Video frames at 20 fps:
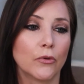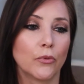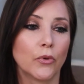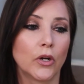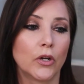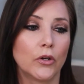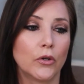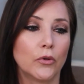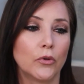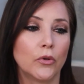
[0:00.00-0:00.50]

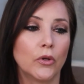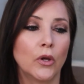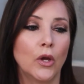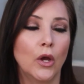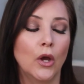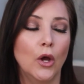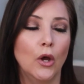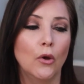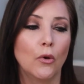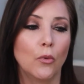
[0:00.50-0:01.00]
road
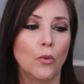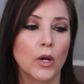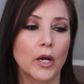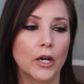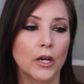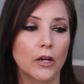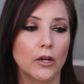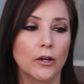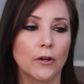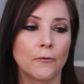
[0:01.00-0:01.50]

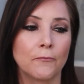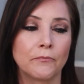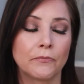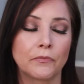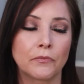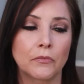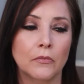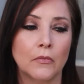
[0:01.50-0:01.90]
where